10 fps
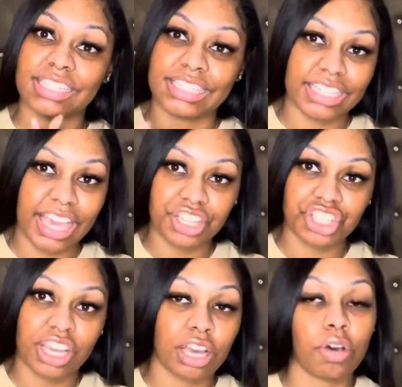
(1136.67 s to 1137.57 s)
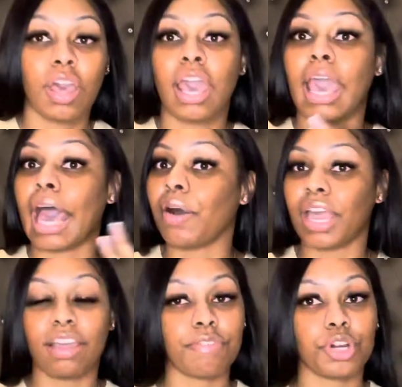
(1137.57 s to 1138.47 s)
DHL,
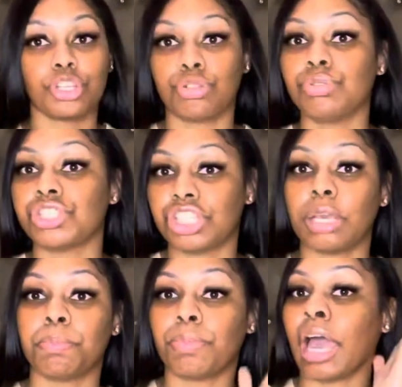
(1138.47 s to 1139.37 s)
however you ship,